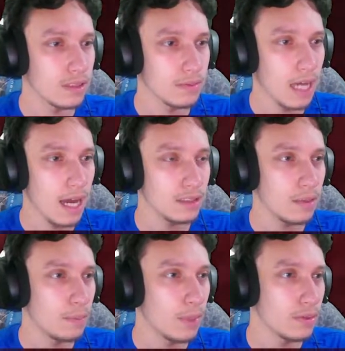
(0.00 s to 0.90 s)
How did the
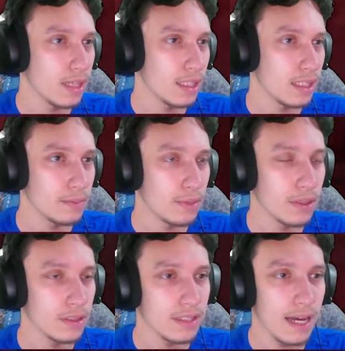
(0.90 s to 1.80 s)
boat not like
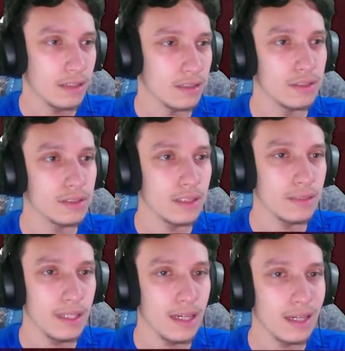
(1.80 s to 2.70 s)
burn down though? Isn't it
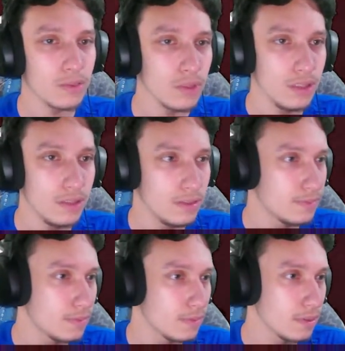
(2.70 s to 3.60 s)
made out of wood?
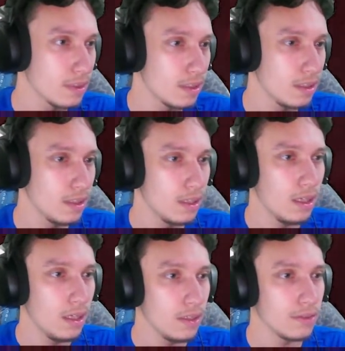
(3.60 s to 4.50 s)

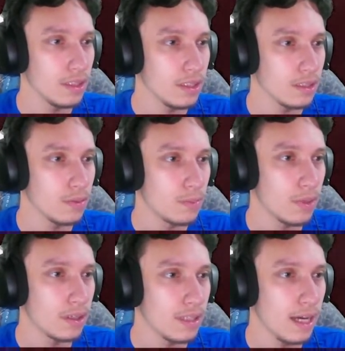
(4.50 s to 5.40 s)
You think it would
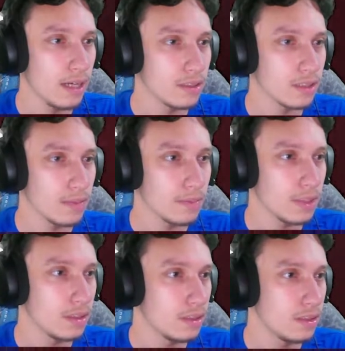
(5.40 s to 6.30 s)
burn down or
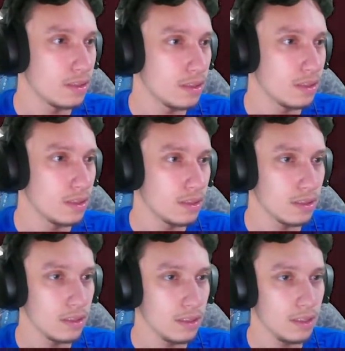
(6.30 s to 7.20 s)
something?
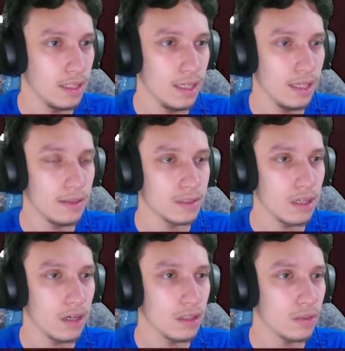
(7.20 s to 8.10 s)
Damn, it's an
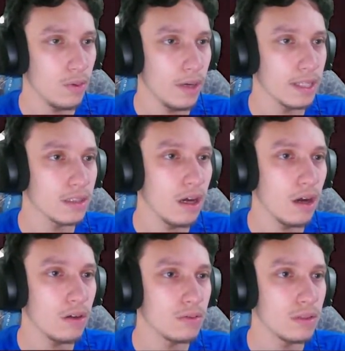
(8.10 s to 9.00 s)
earthquake.
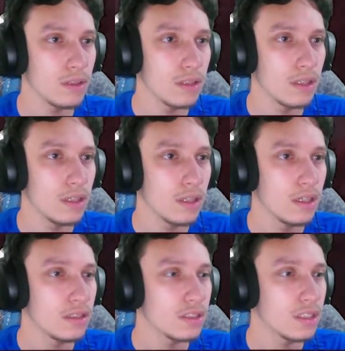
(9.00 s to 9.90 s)
No.
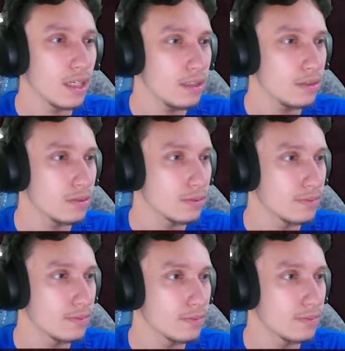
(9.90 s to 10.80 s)
Chill.
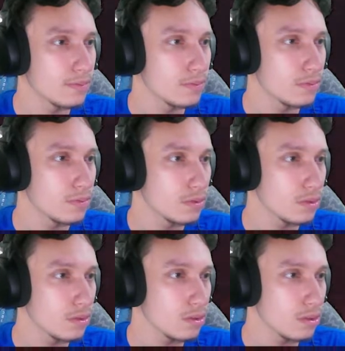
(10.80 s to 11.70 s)

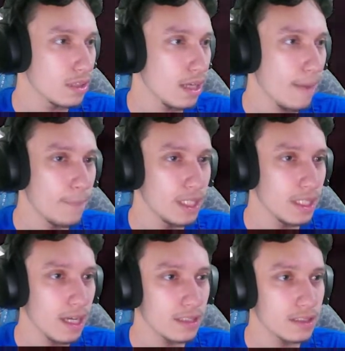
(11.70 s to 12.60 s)
Look at that big
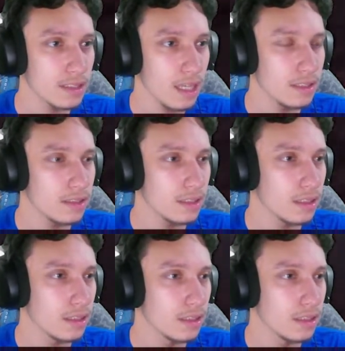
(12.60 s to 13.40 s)
ass skeleton.